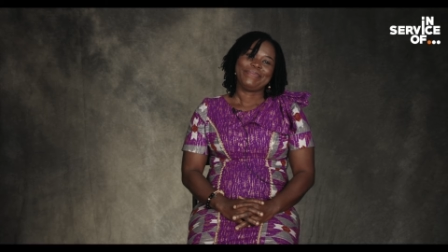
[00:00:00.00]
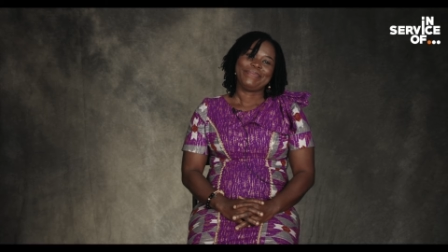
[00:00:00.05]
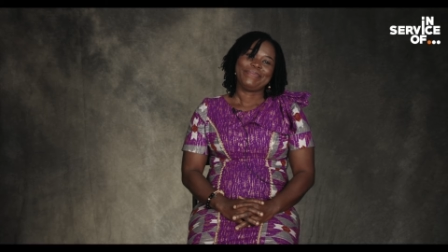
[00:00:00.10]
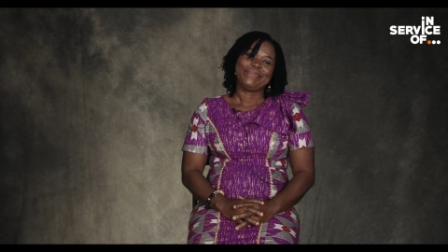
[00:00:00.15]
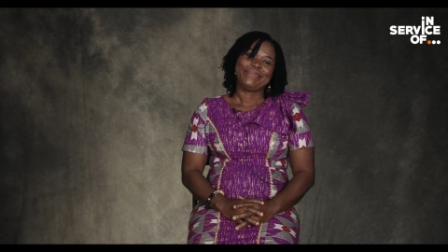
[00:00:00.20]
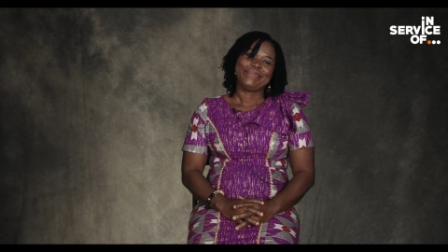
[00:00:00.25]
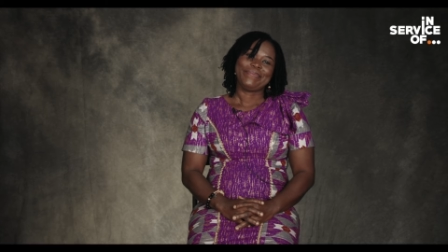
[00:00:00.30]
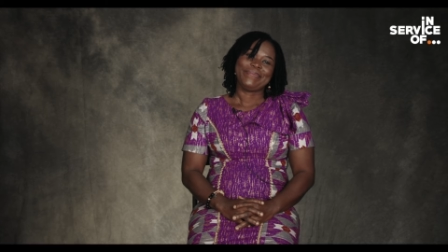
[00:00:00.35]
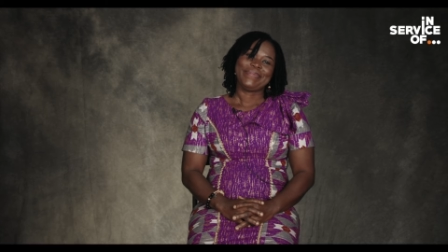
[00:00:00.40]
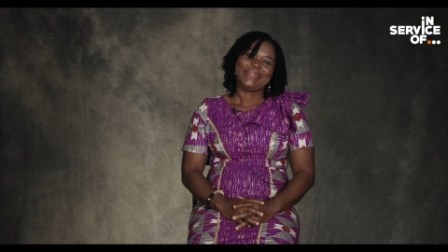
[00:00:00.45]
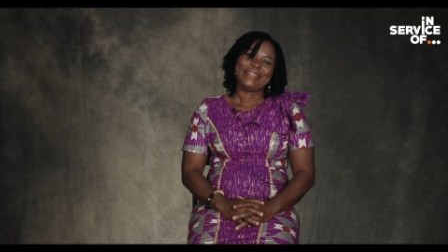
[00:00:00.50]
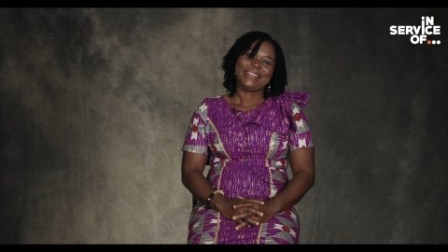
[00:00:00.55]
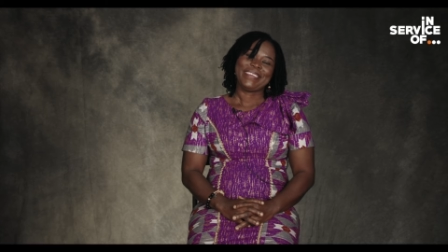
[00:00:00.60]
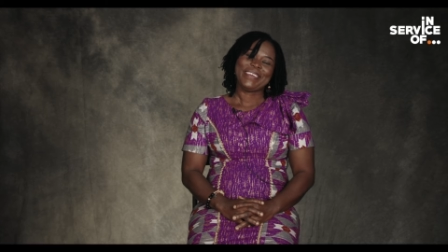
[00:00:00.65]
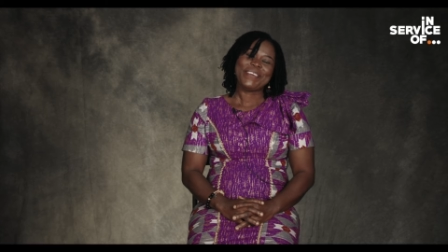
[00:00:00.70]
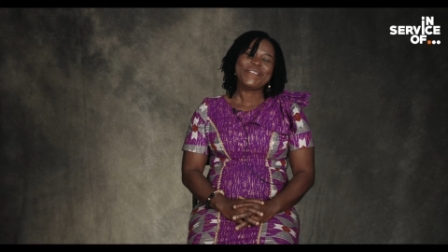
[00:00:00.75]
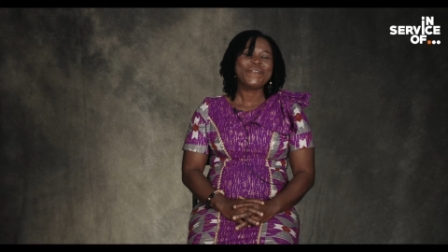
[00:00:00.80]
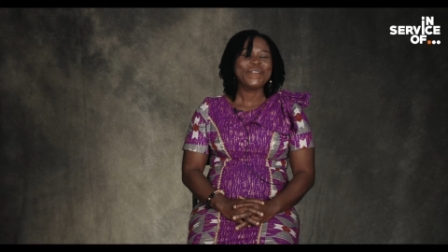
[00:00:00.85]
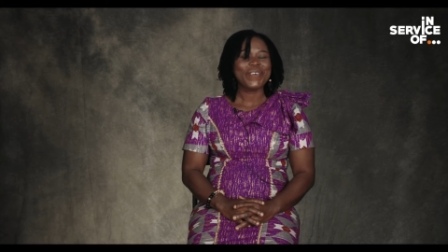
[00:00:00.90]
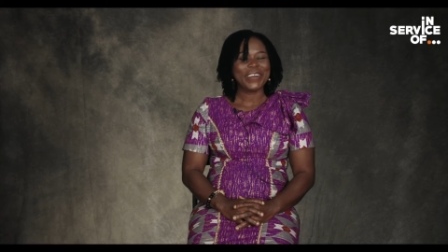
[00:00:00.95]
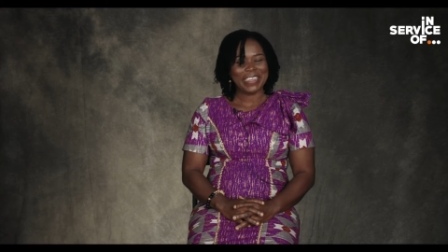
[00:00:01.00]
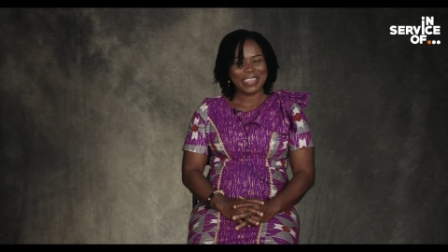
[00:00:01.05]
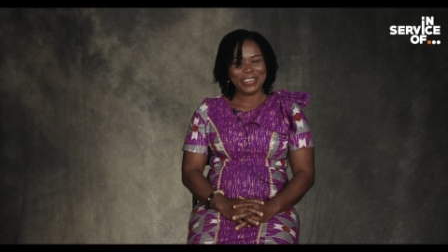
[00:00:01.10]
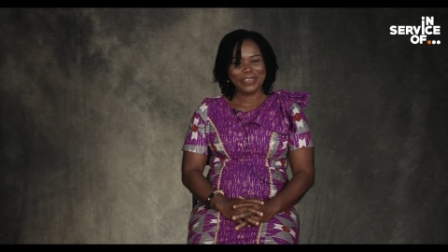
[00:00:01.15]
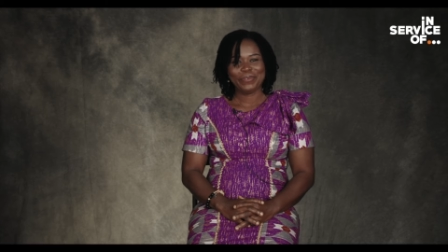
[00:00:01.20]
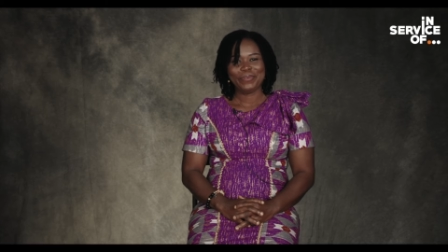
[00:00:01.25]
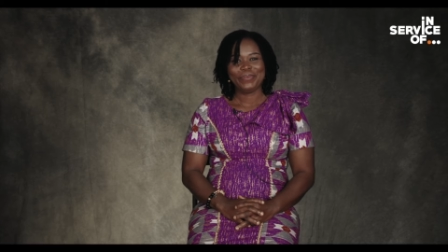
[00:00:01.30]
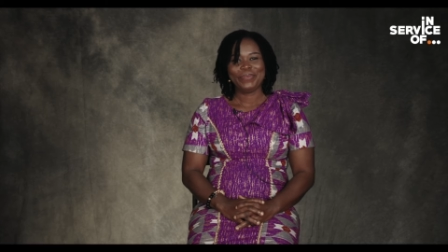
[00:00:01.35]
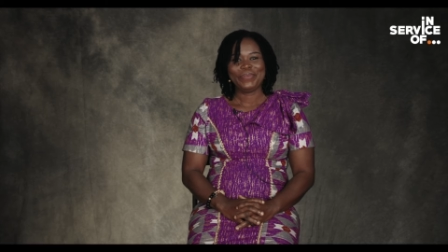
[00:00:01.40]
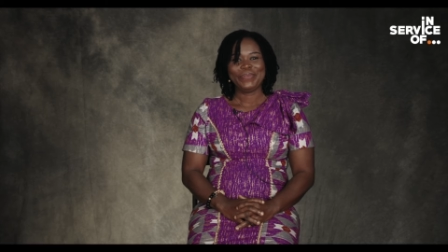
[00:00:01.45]
Thank you. You're
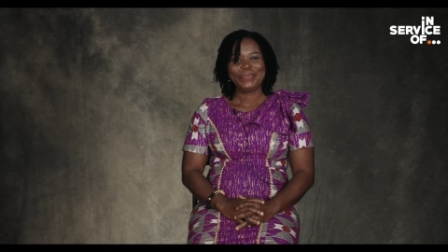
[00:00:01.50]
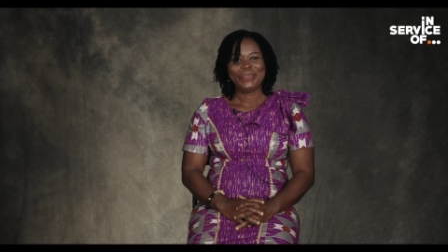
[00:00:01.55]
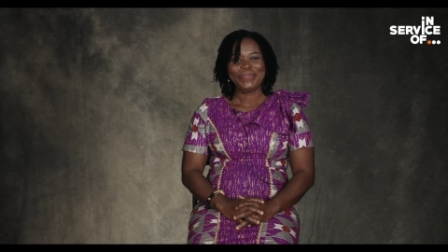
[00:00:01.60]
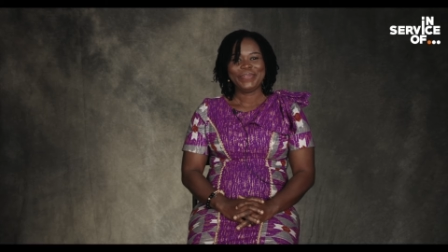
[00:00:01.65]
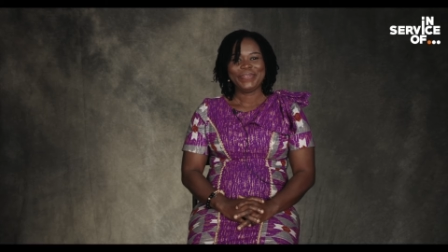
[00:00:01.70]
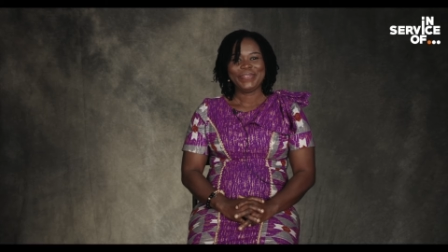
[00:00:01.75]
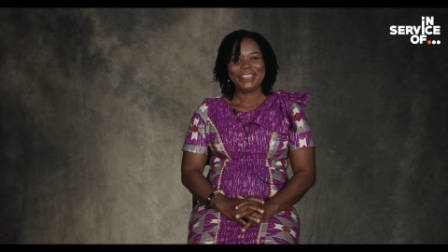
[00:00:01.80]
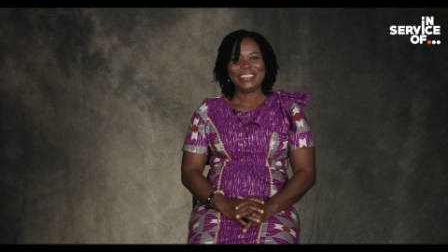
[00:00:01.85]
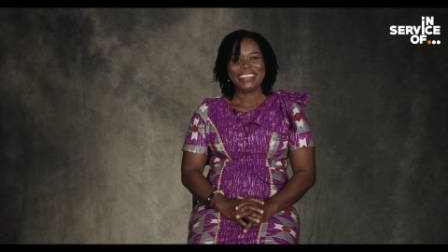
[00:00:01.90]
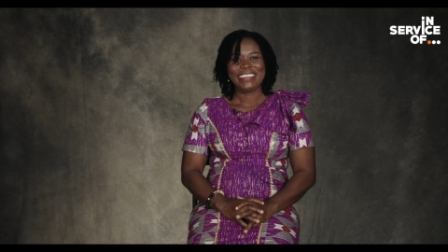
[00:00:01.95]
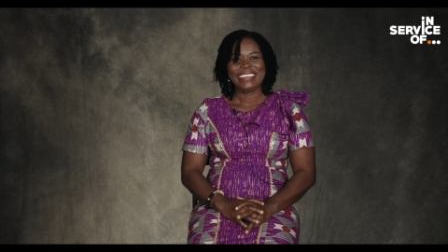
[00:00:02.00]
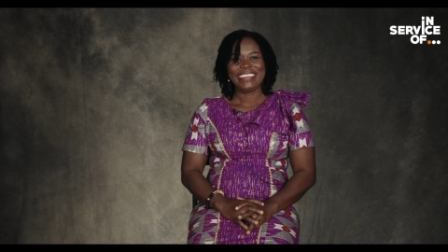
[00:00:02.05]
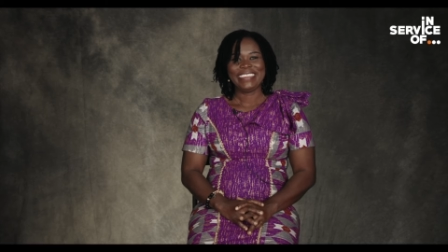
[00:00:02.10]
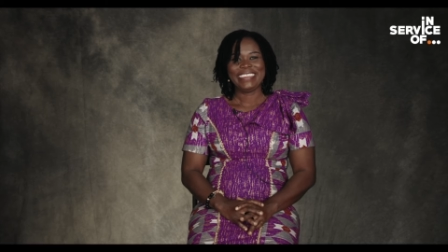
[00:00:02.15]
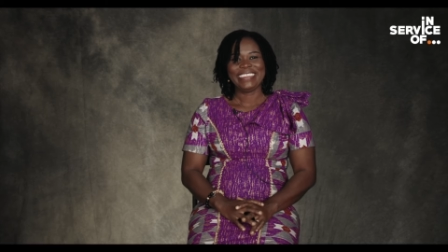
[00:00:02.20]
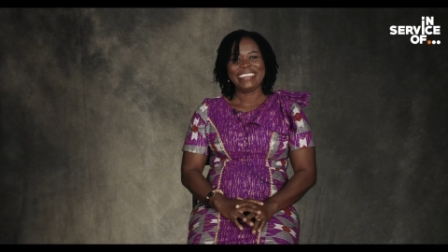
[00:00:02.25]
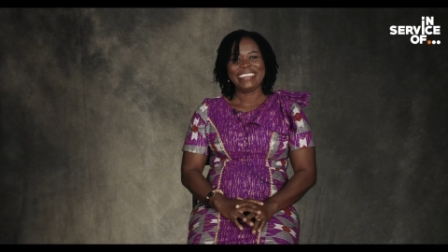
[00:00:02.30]
welcome. This is perfect.